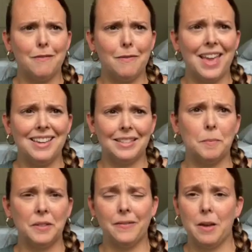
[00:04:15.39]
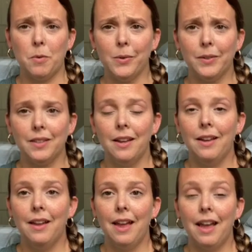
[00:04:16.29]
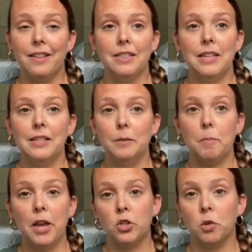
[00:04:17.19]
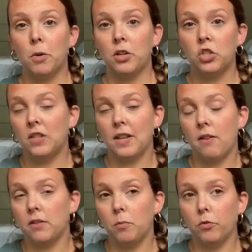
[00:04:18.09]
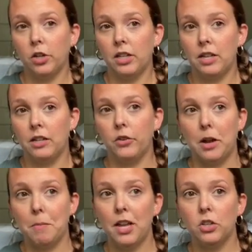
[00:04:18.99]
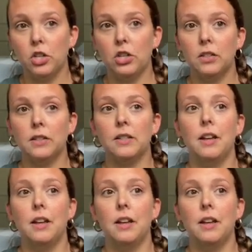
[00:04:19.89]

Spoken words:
Aesop's Fables, and these picture books just have some really great pictures.